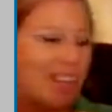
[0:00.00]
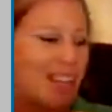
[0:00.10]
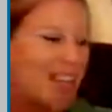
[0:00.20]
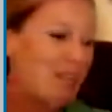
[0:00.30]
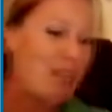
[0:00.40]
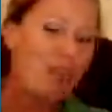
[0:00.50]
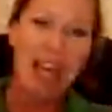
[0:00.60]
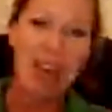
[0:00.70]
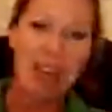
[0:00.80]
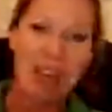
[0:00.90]
they can pull
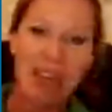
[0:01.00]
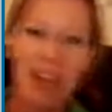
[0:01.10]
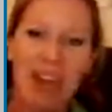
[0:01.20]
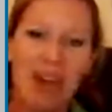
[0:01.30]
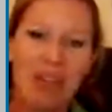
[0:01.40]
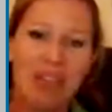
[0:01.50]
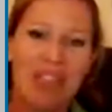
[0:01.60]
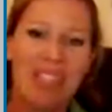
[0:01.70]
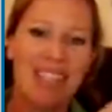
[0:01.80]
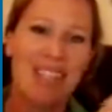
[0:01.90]
out their icons
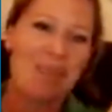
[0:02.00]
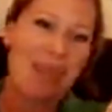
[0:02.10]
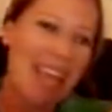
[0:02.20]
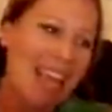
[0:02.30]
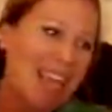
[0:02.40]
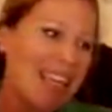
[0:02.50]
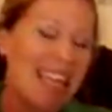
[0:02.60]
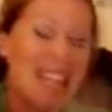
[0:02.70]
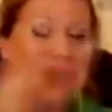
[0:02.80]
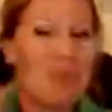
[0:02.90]
and say to them, hey,
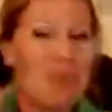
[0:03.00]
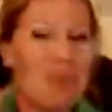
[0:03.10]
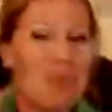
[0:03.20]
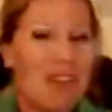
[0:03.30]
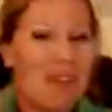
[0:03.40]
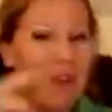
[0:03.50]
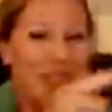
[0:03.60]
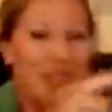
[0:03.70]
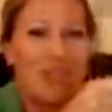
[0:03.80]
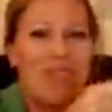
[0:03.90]
it's not my
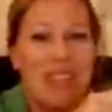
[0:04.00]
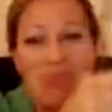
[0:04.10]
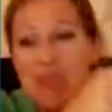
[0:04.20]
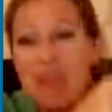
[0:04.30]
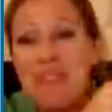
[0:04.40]
fault, it's Greenfins.